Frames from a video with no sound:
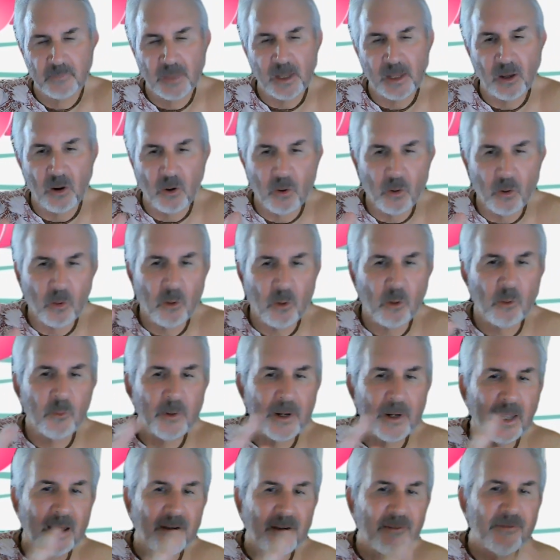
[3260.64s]
They
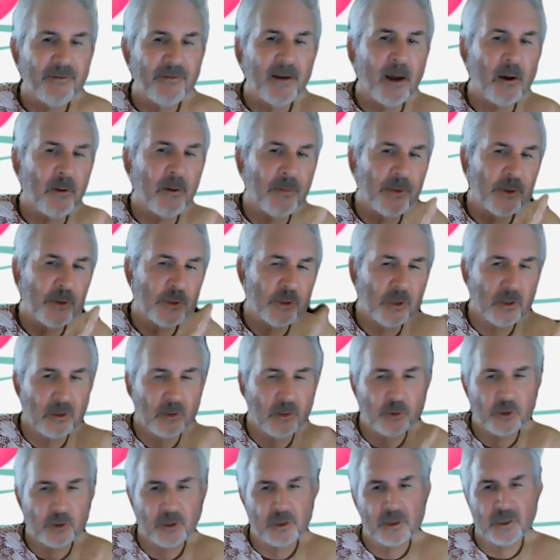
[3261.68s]
already have found the
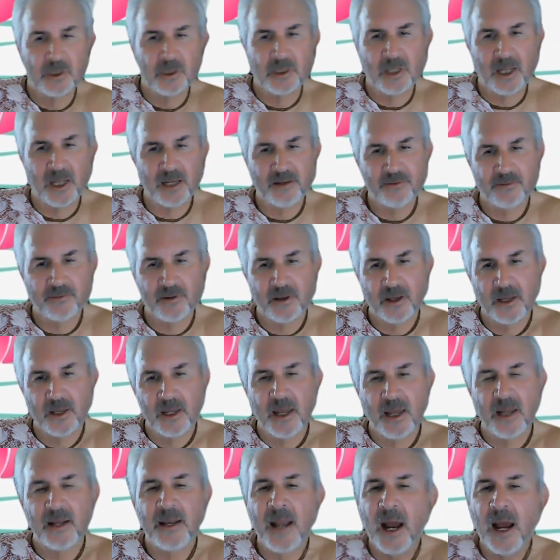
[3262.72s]
solution to life.
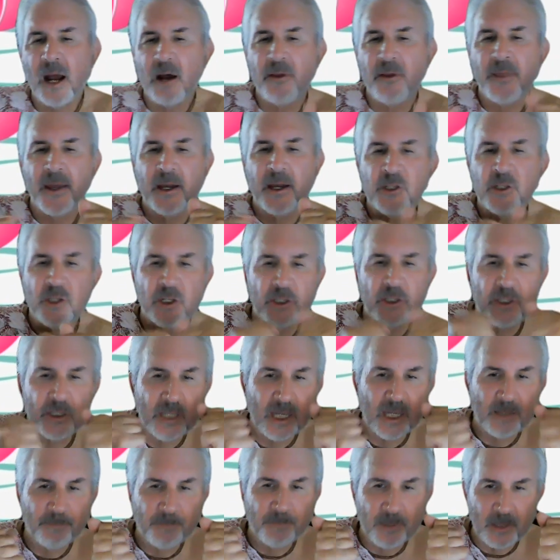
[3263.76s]
Now they're just
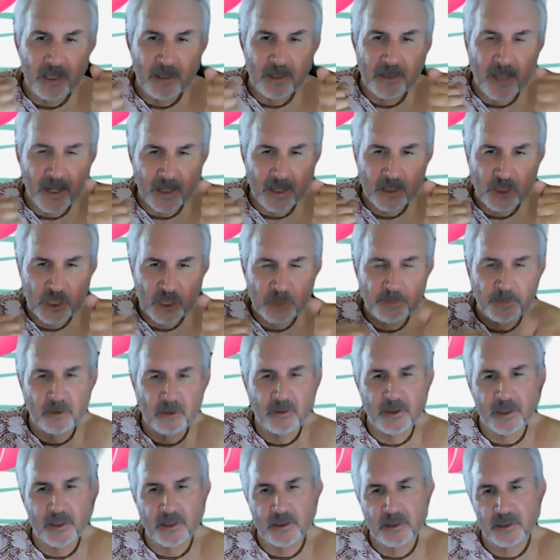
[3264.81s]
deepening that
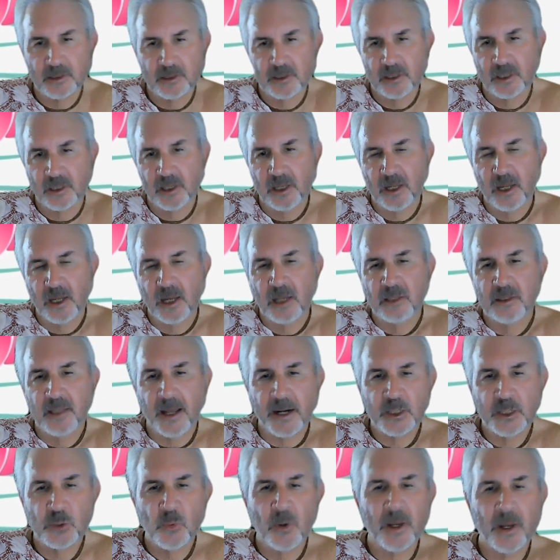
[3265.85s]
experience.
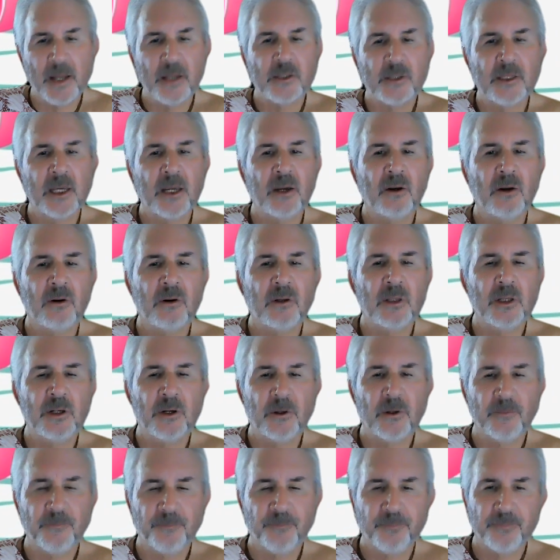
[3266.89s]
That is why I say
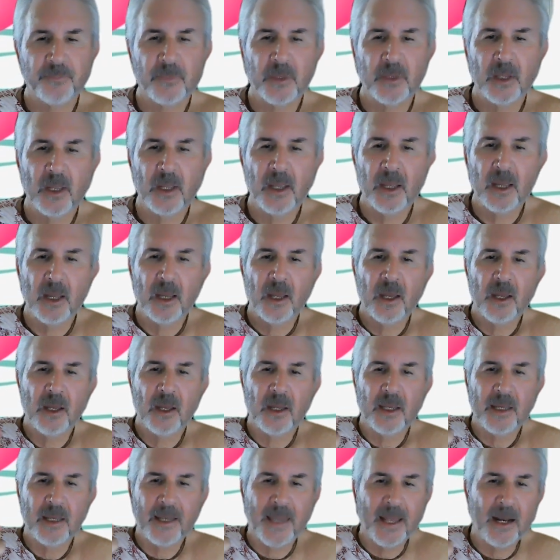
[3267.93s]
earlier,
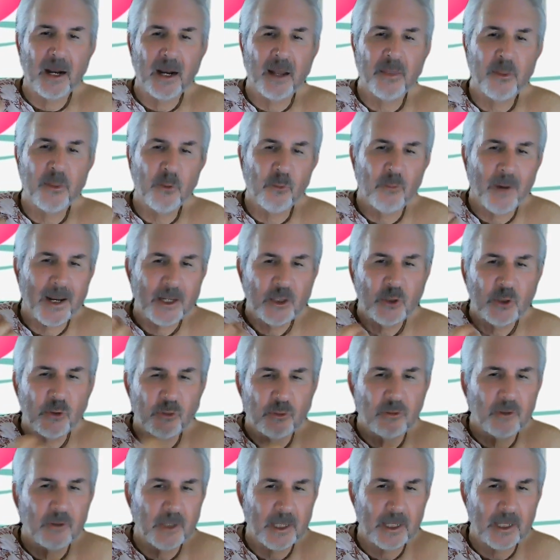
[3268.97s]
get on the right
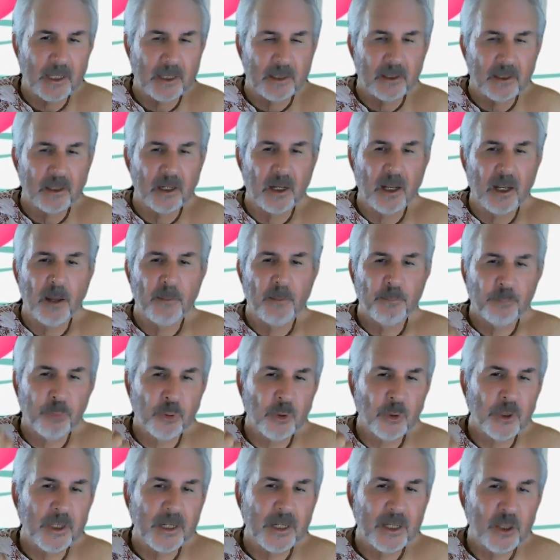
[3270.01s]
train.
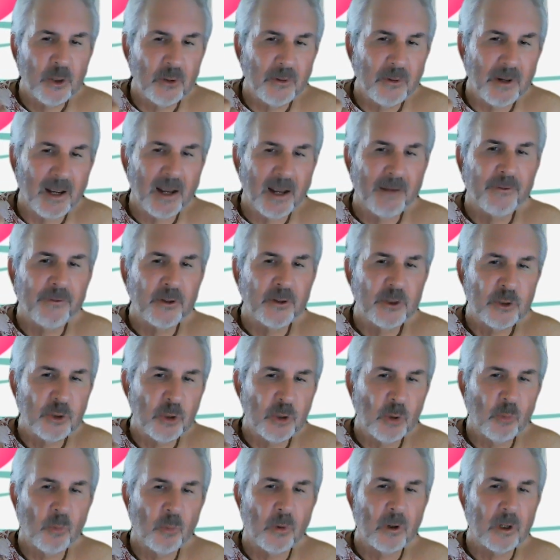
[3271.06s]
Put your efforts
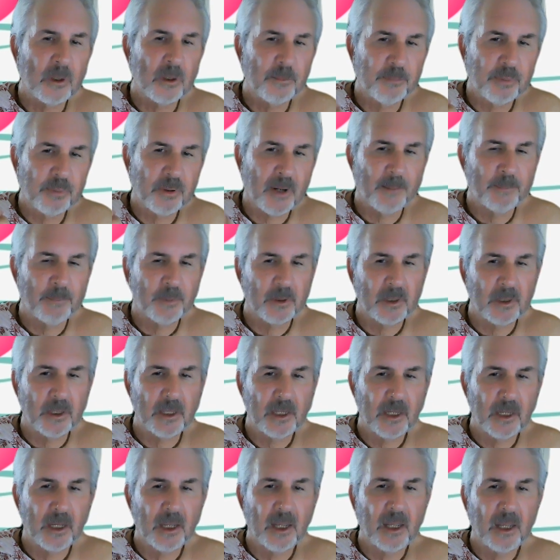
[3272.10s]
to work
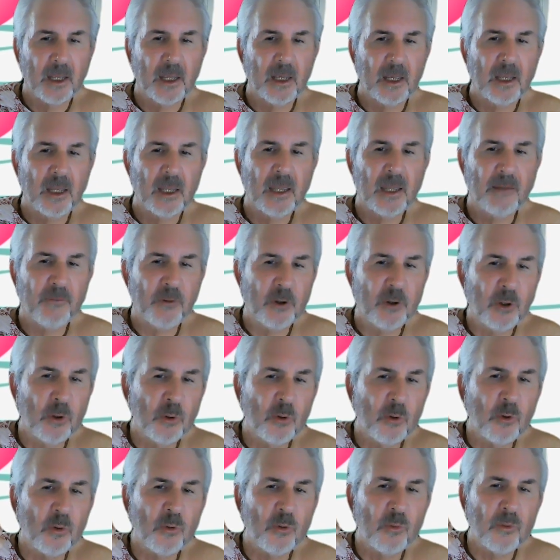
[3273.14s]
properly. If
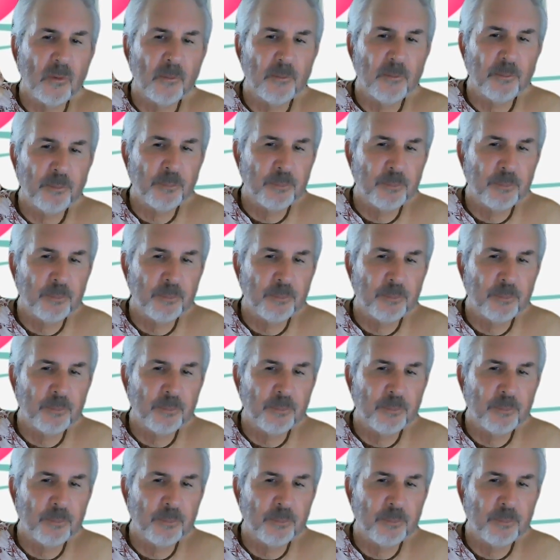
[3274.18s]
you